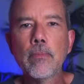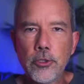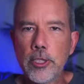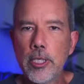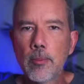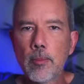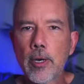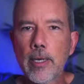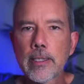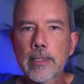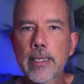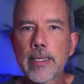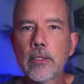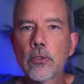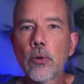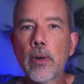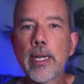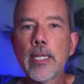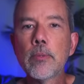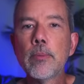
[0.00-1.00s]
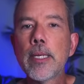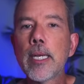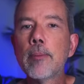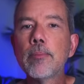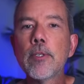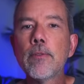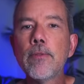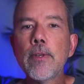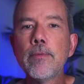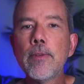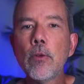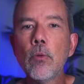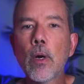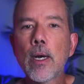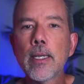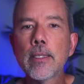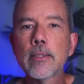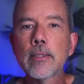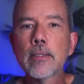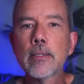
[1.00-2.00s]
GMRS can transmit up to 50
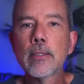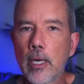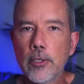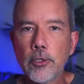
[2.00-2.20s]
watts.